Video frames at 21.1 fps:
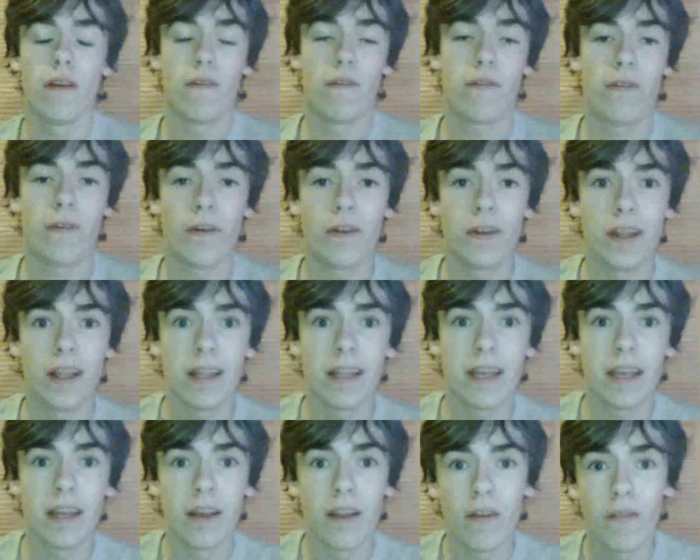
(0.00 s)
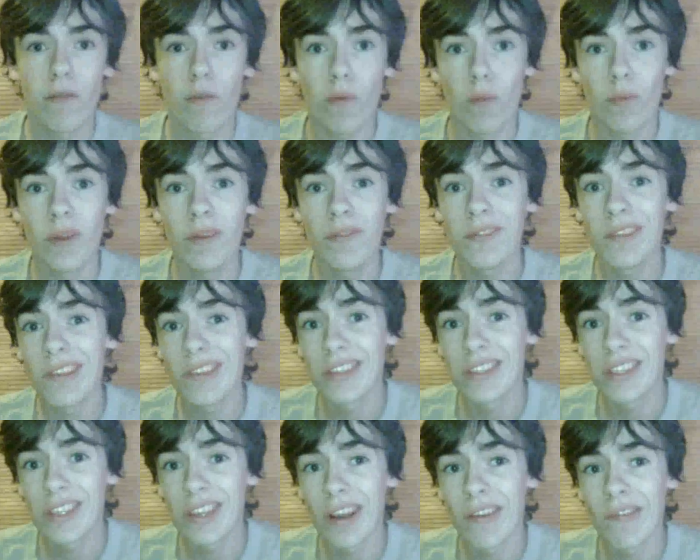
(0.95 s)
Funnily enough, we've
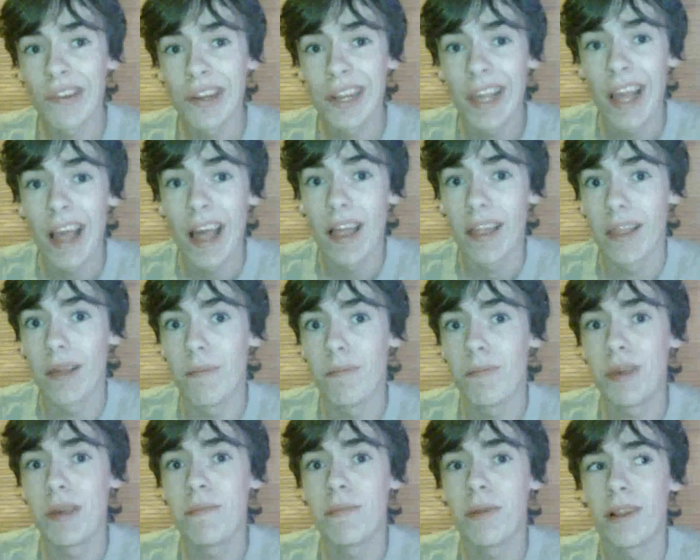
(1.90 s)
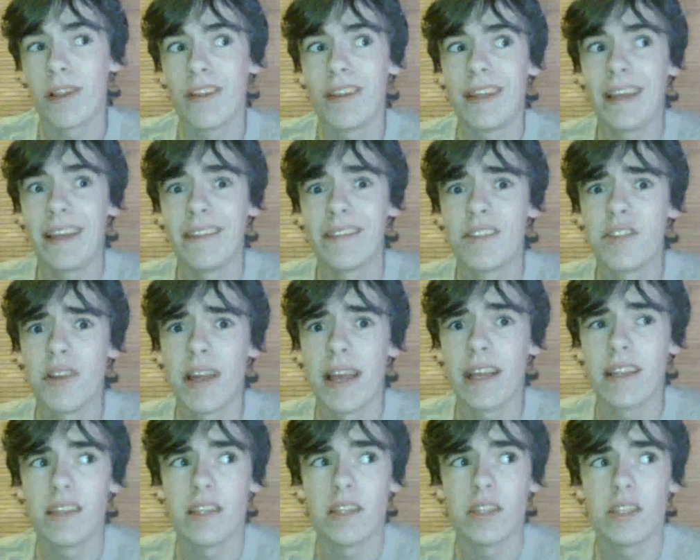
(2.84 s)
discovered that people on the
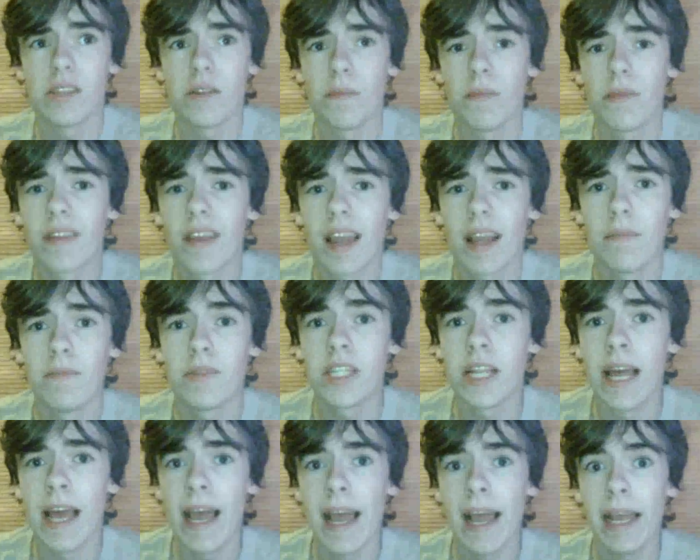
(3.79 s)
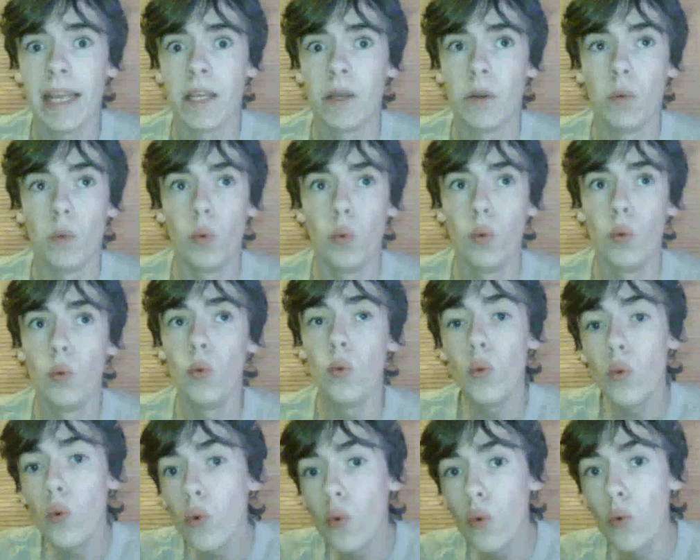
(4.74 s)
internet sometimes lie.
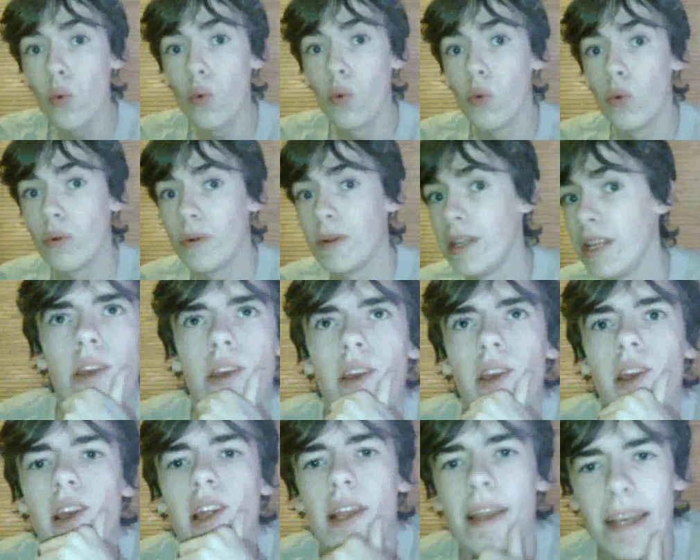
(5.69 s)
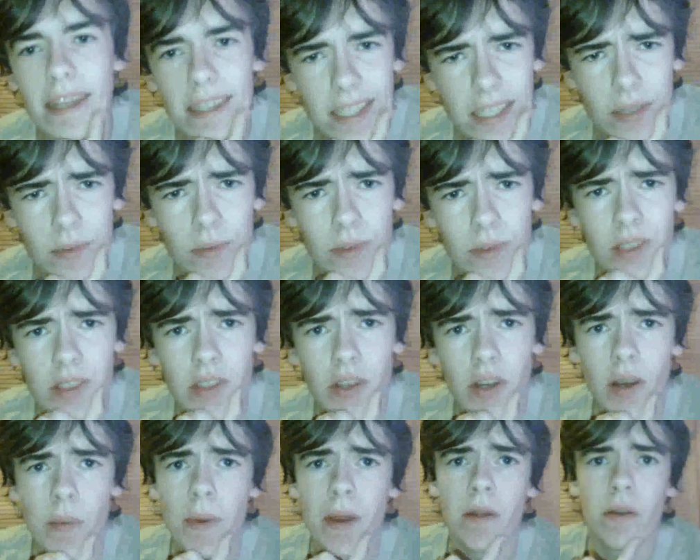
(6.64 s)
Ooh. Next thing we're going to
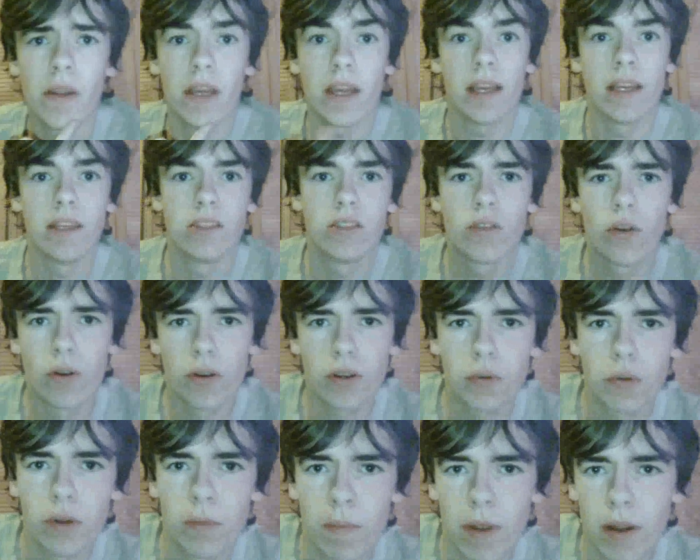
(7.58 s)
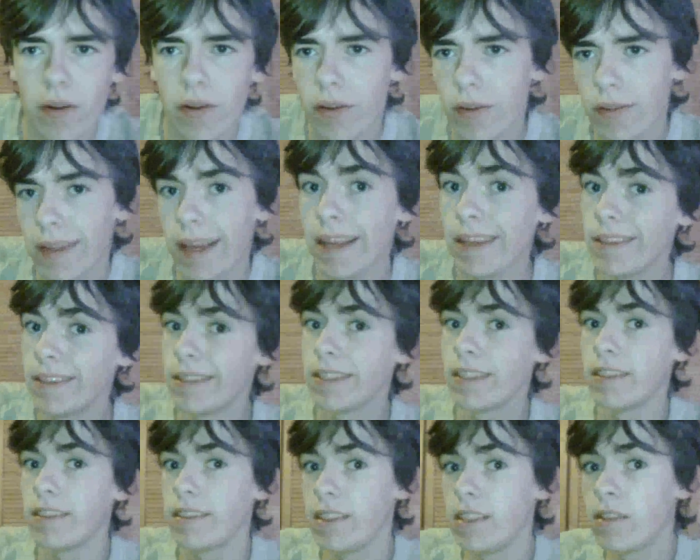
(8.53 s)
talk about is Torchwood Miracle Day
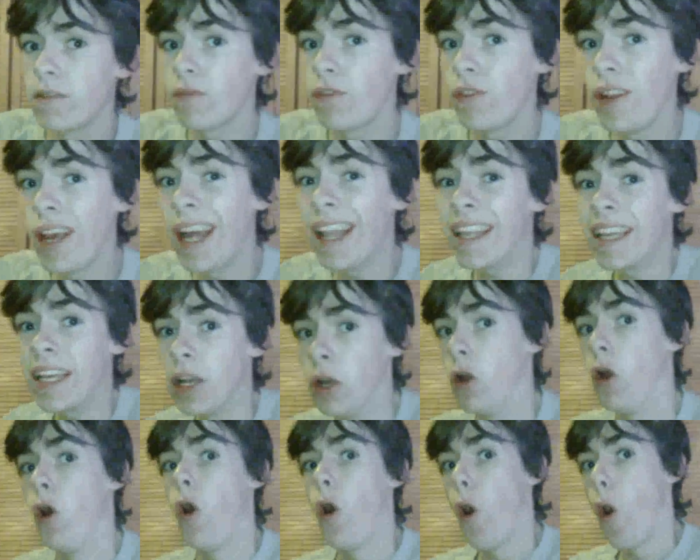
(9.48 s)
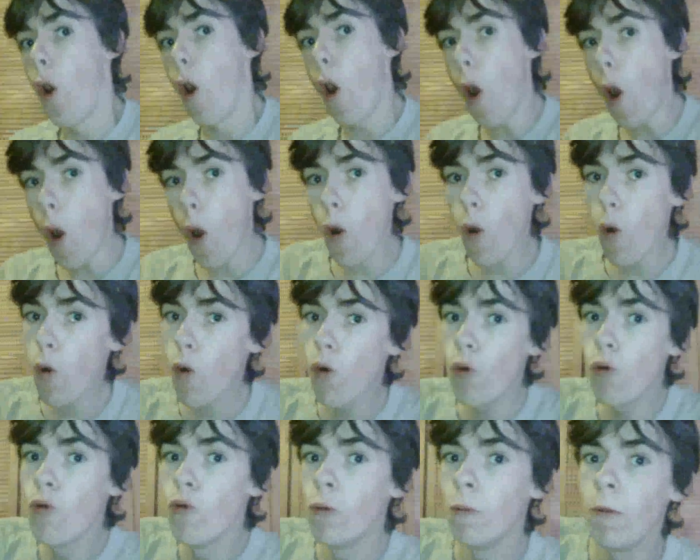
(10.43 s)
season finale.
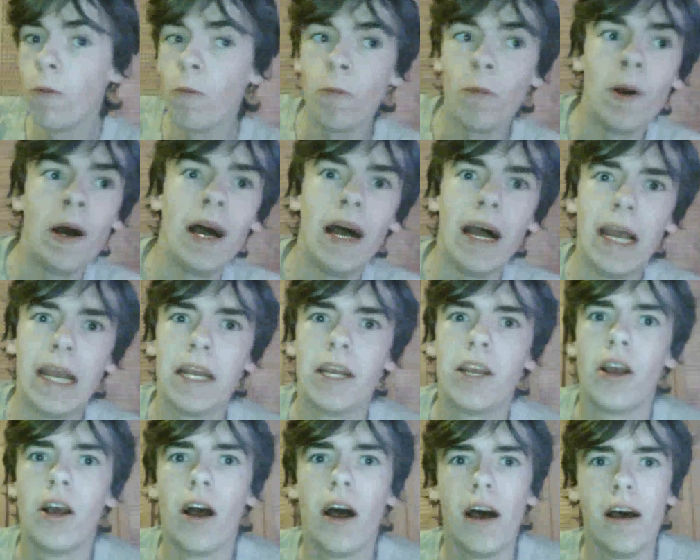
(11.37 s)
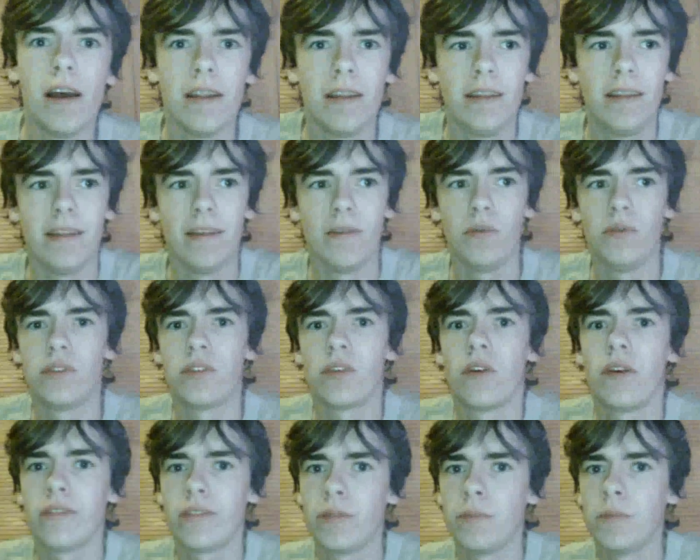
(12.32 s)
Oh my god, it was
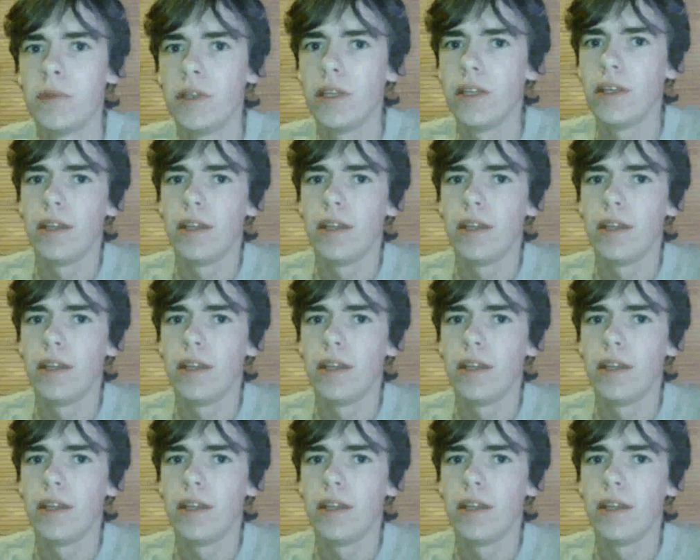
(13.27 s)
awesome.